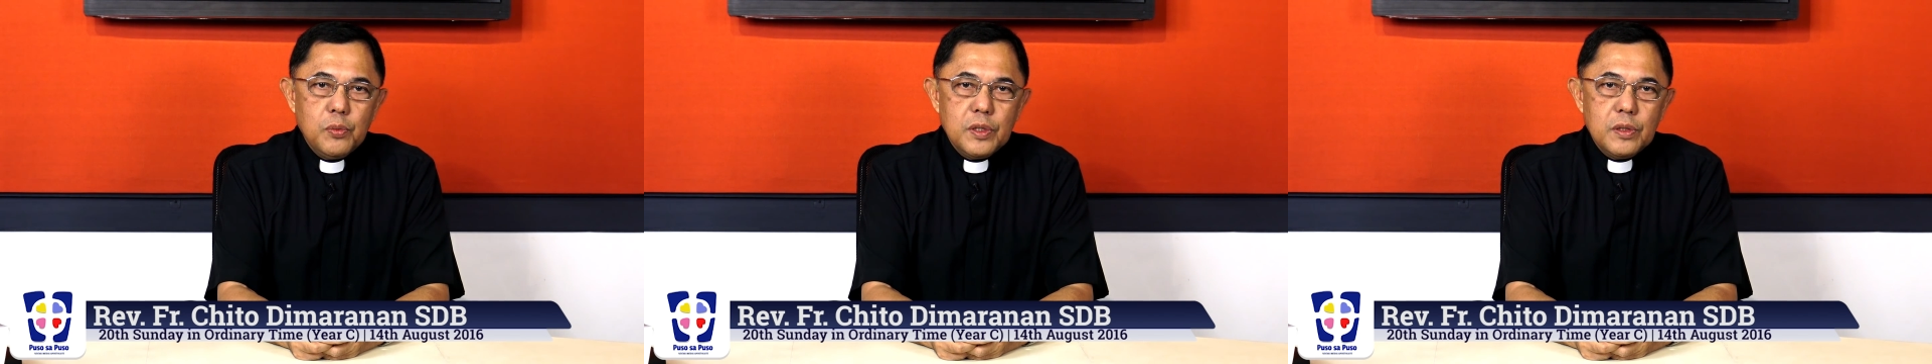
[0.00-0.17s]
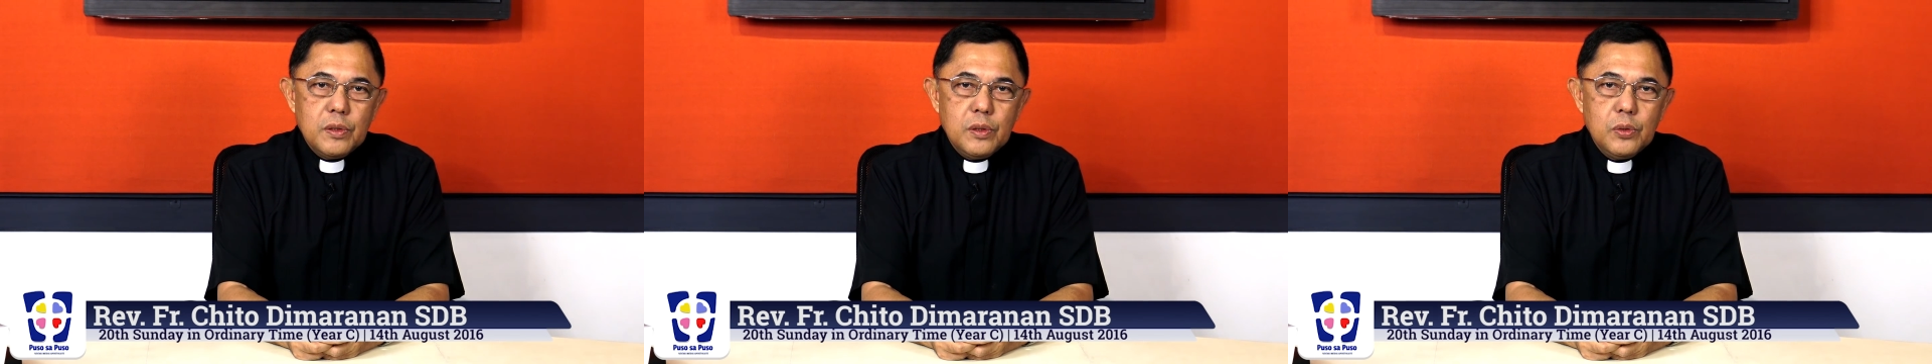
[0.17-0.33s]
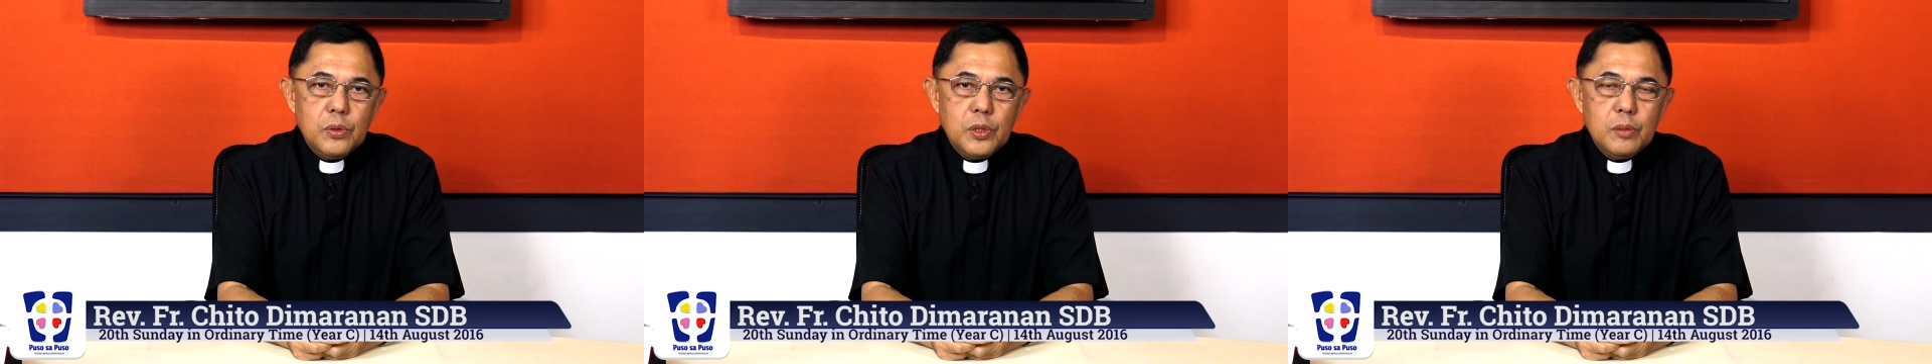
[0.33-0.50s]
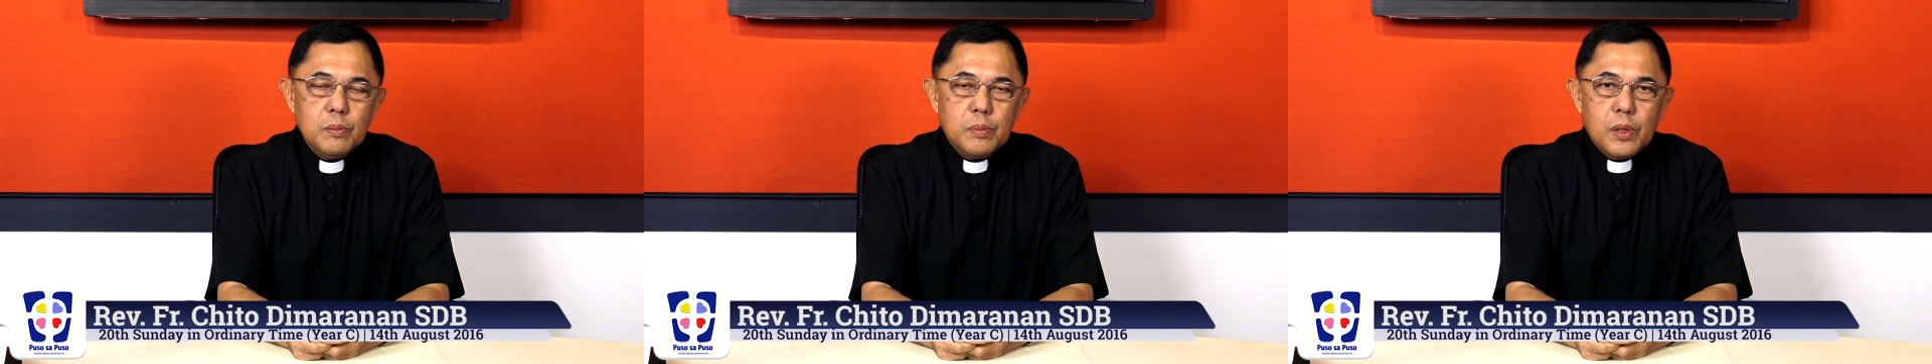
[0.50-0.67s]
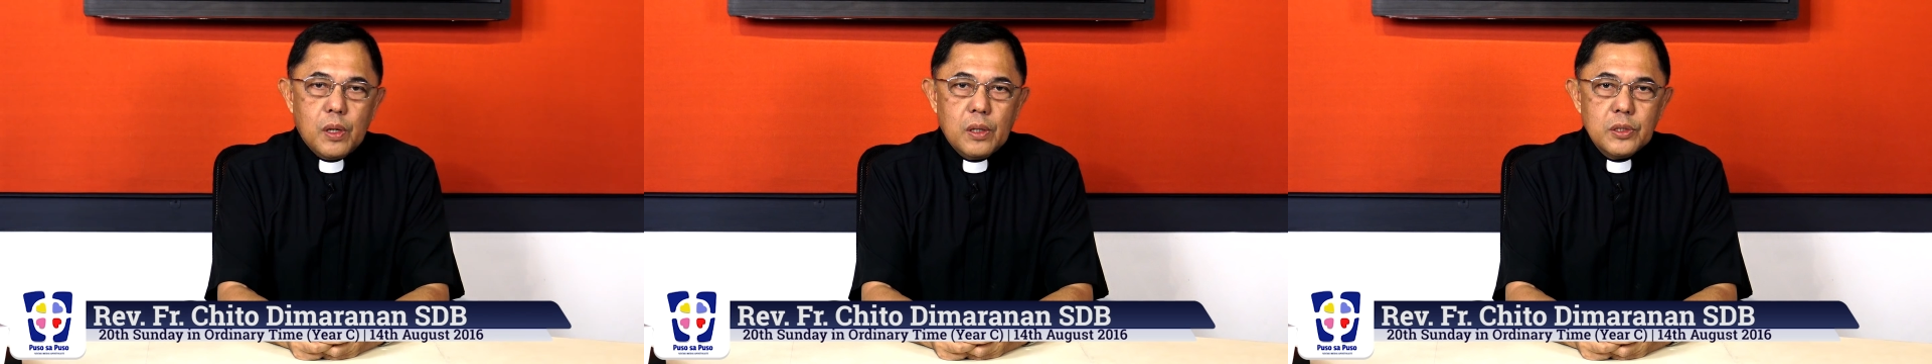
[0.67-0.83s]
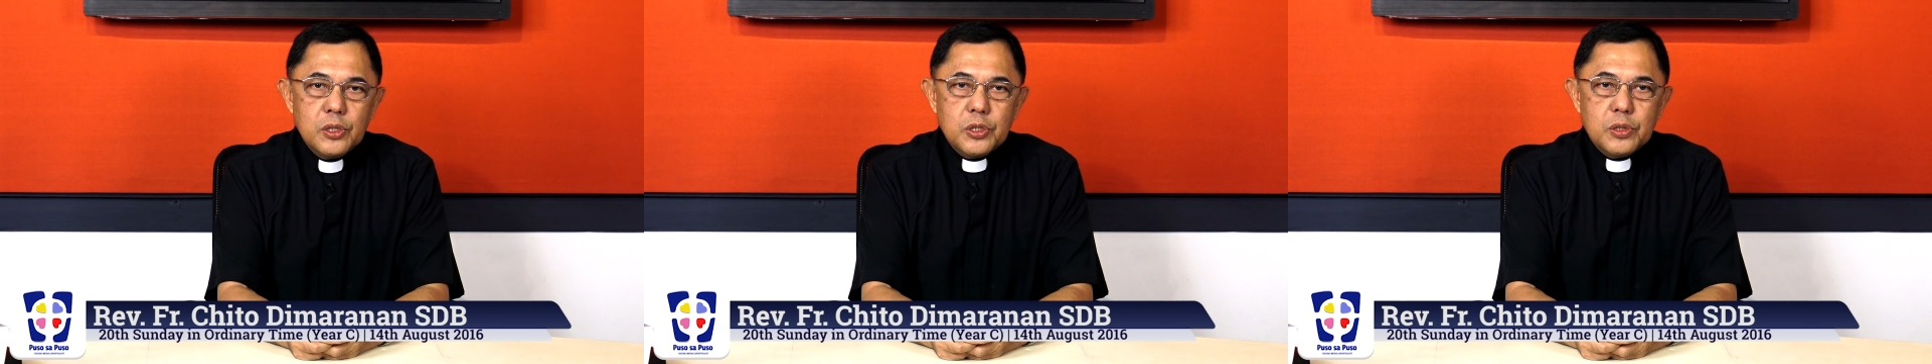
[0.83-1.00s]
with you in
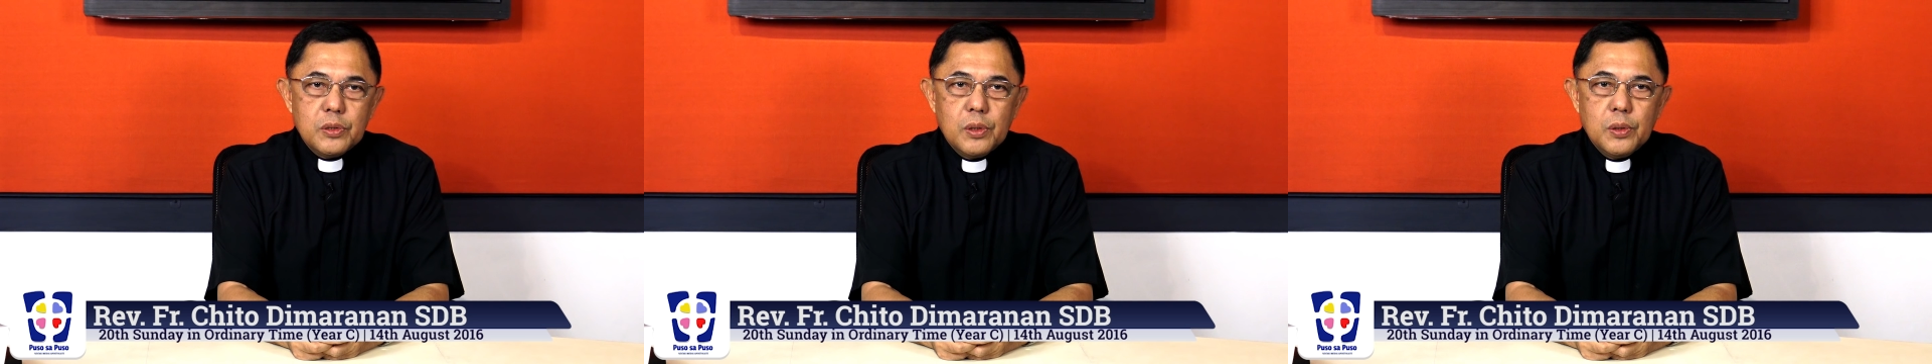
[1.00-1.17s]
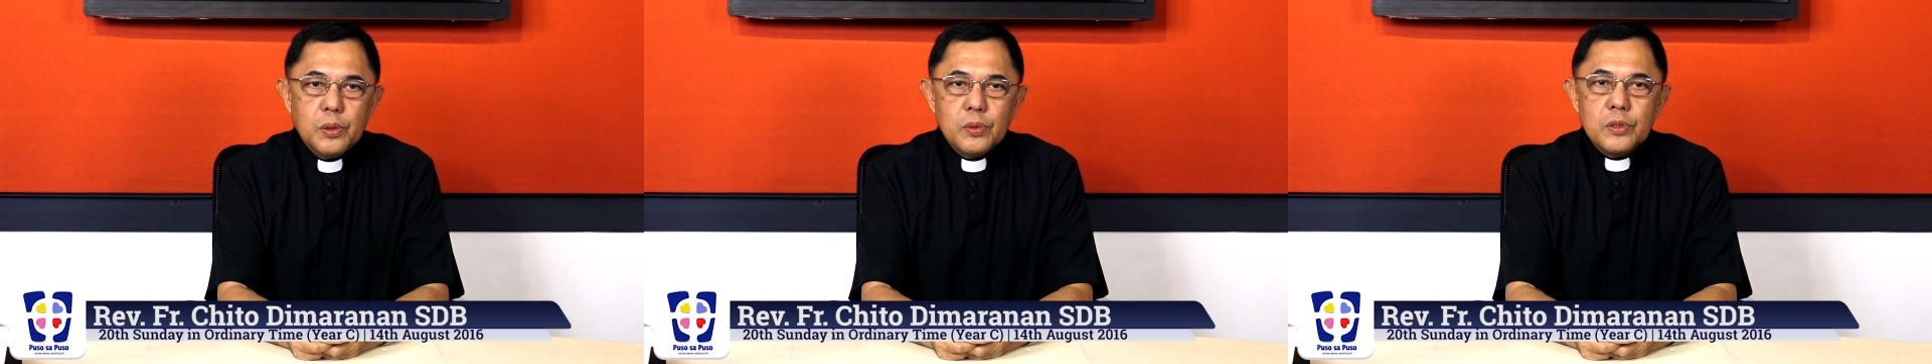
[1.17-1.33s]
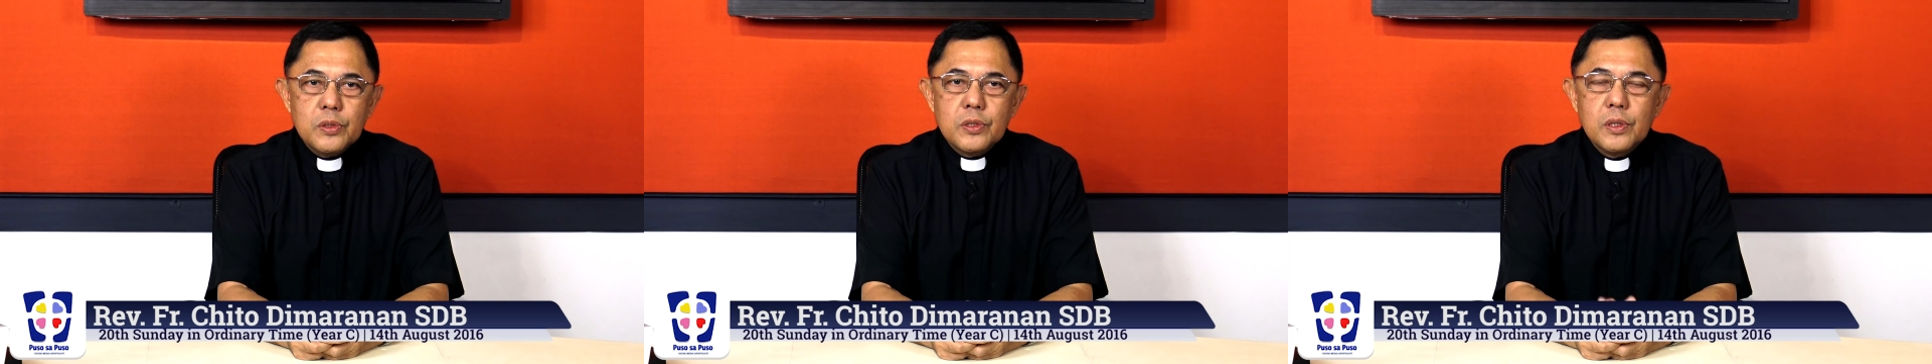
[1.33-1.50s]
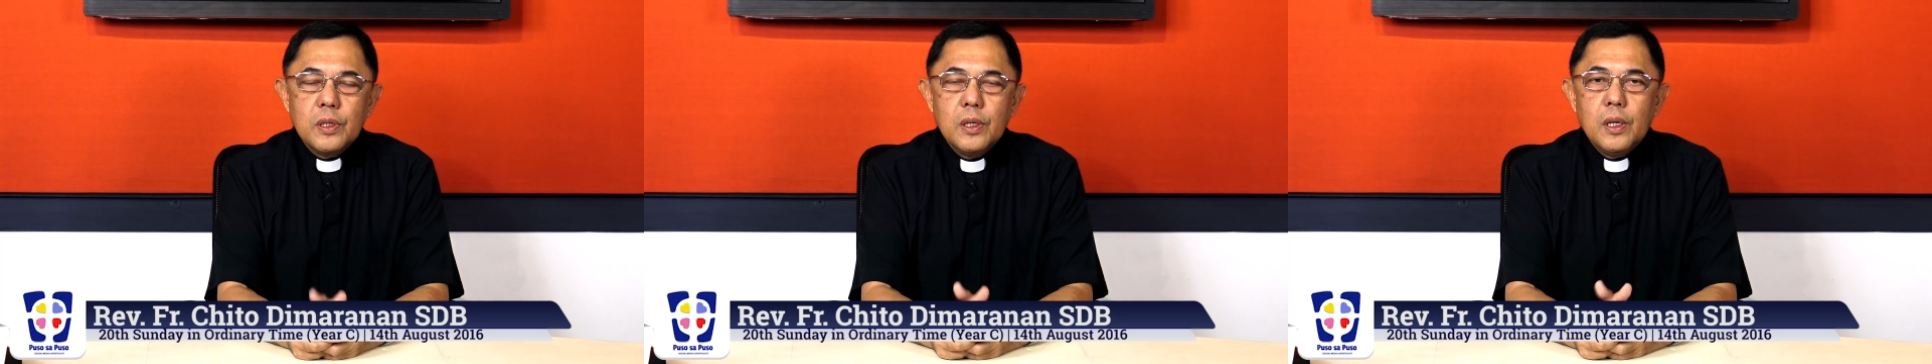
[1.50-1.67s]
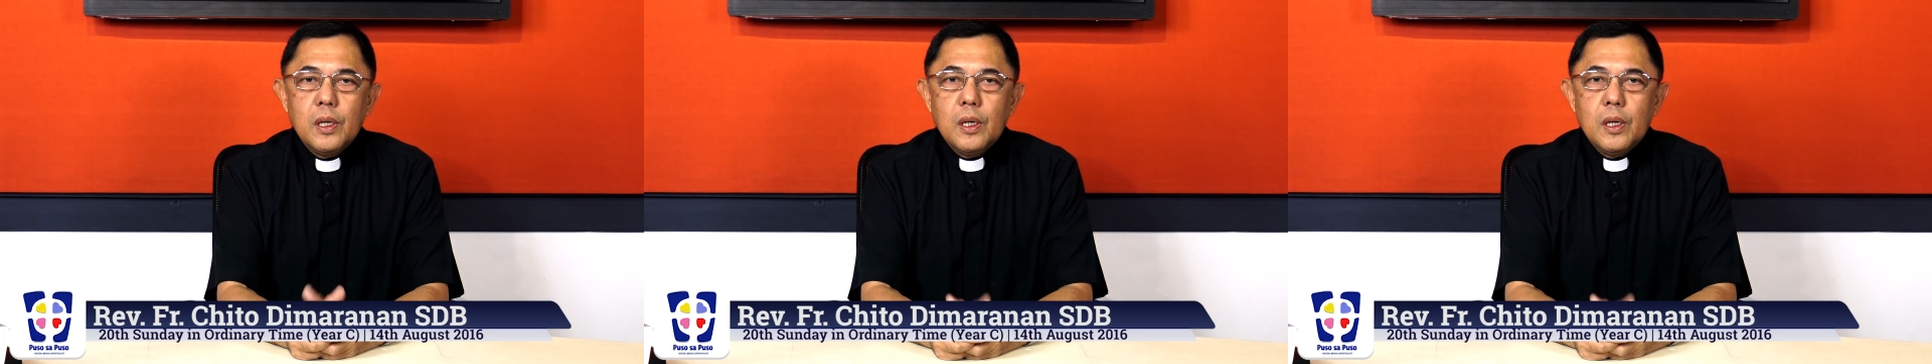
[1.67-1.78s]
broad strokes